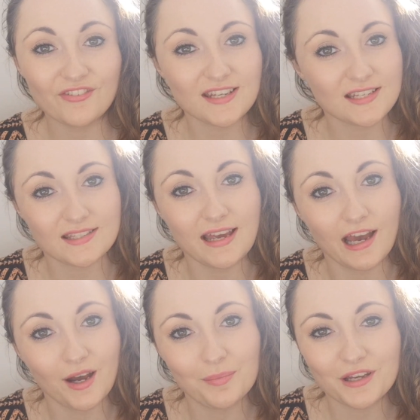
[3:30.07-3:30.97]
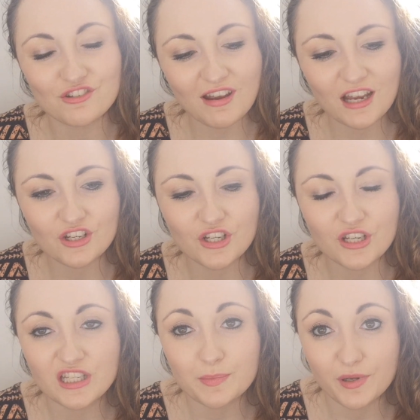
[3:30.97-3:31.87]
it doesn't help
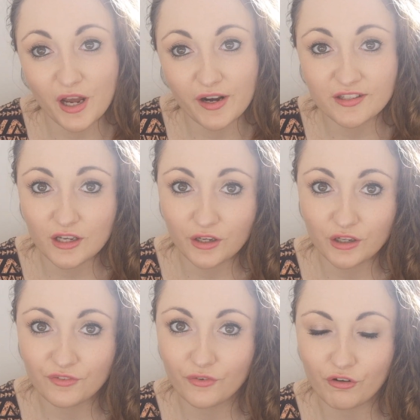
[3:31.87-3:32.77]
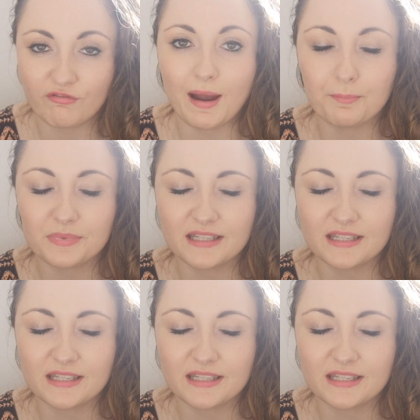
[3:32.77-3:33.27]
contractions, bananas are good for cramps.